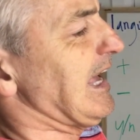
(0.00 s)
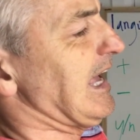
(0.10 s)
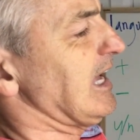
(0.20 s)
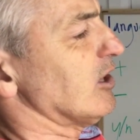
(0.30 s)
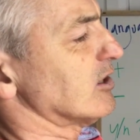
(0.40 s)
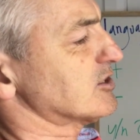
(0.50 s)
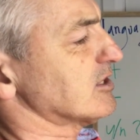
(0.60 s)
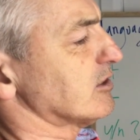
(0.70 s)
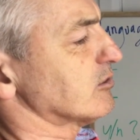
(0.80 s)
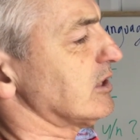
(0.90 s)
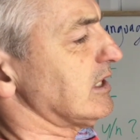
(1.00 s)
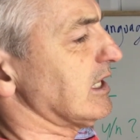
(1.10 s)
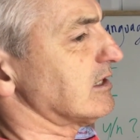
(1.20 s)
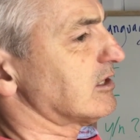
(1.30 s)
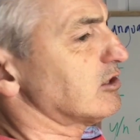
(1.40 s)
A auxiliary,
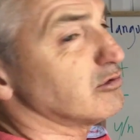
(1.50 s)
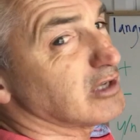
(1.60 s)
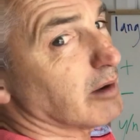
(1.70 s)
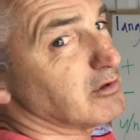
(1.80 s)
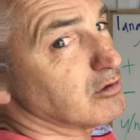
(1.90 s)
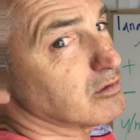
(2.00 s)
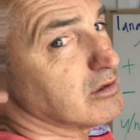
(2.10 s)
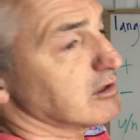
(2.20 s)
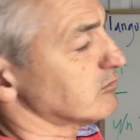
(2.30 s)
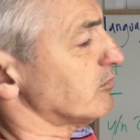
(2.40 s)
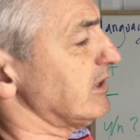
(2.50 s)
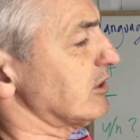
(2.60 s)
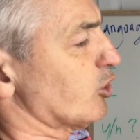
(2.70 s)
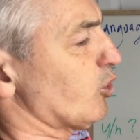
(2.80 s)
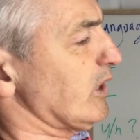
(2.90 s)
and QW will be the
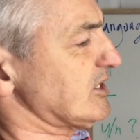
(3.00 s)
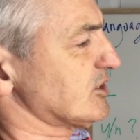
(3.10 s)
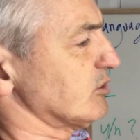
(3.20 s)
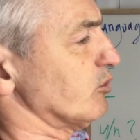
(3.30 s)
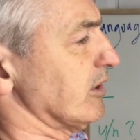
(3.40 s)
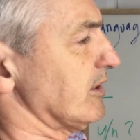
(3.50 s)
question word.